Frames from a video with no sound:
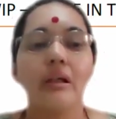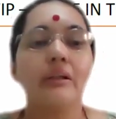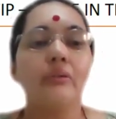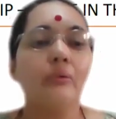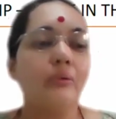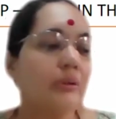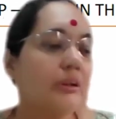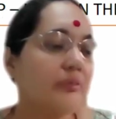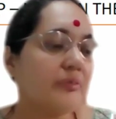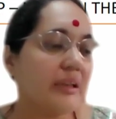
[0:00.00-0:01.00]
And
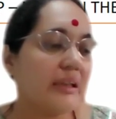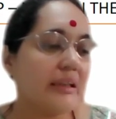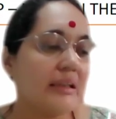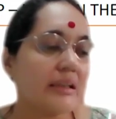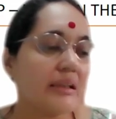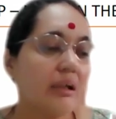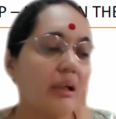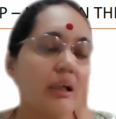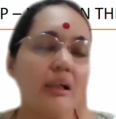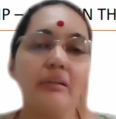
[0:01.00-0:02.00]
all of these
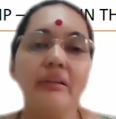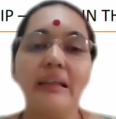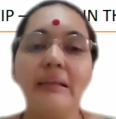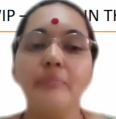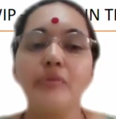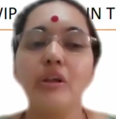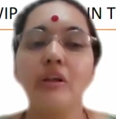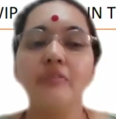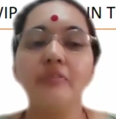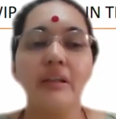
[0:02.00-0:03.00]
are names
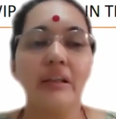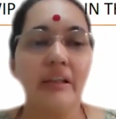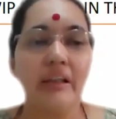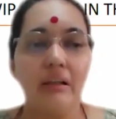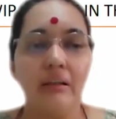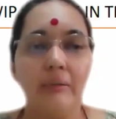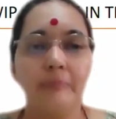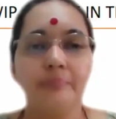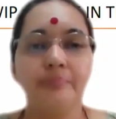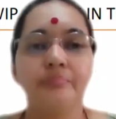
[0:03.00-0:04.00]
of India.
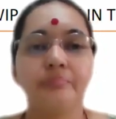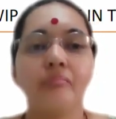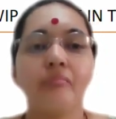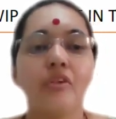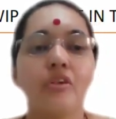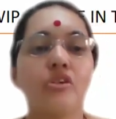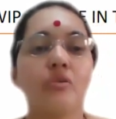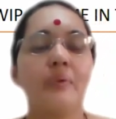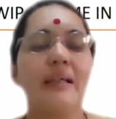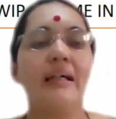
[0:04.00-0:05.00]

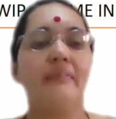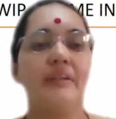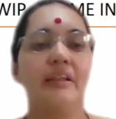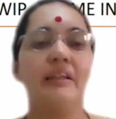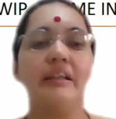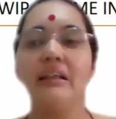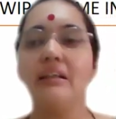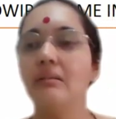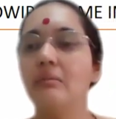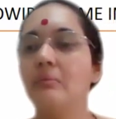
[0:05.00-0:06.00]
So we have India,
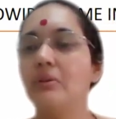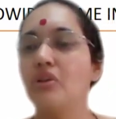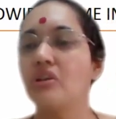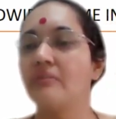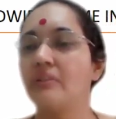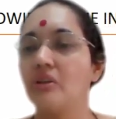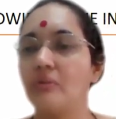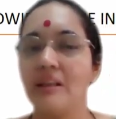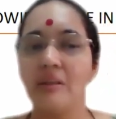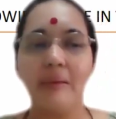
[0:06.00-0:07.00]
which is given
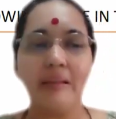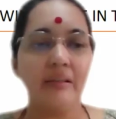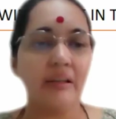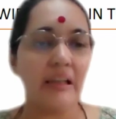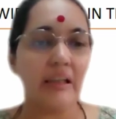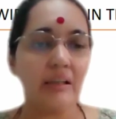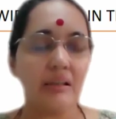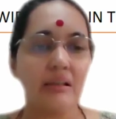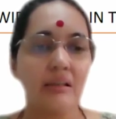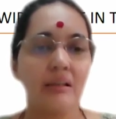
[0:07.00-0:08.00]
to us by the
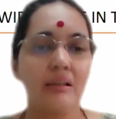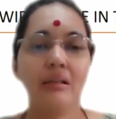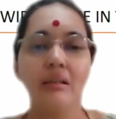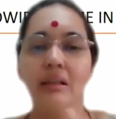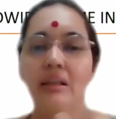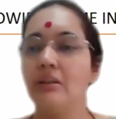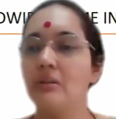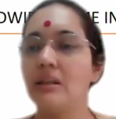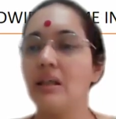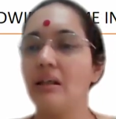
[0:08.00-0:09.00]
Greeks,
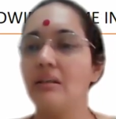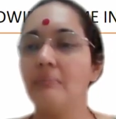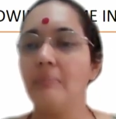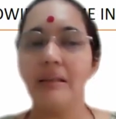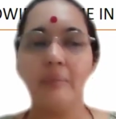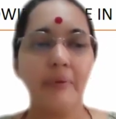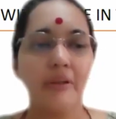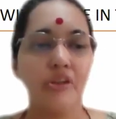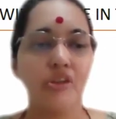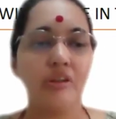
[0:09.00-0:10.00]
Hindustan by the
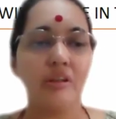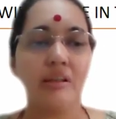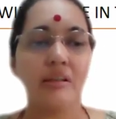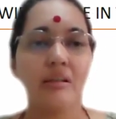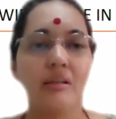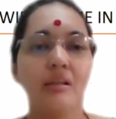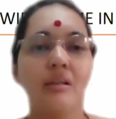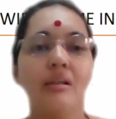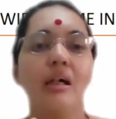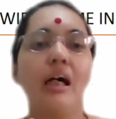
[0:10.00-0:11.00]
Persians,
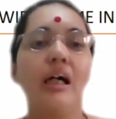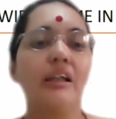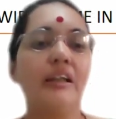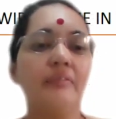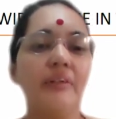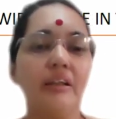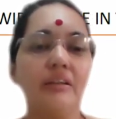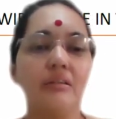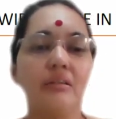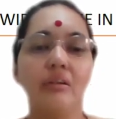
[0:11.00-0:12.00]

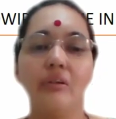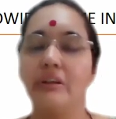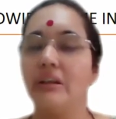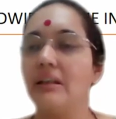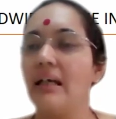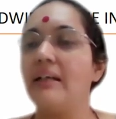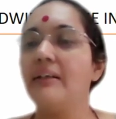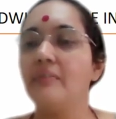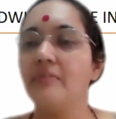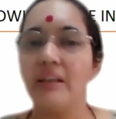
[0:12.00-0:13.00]
Aryavart, or the
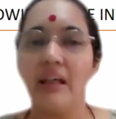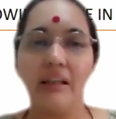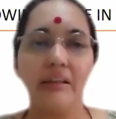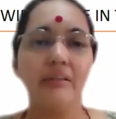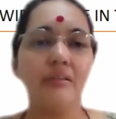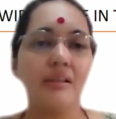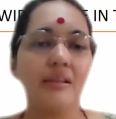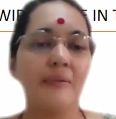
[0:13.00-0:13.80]
land of the Aryans,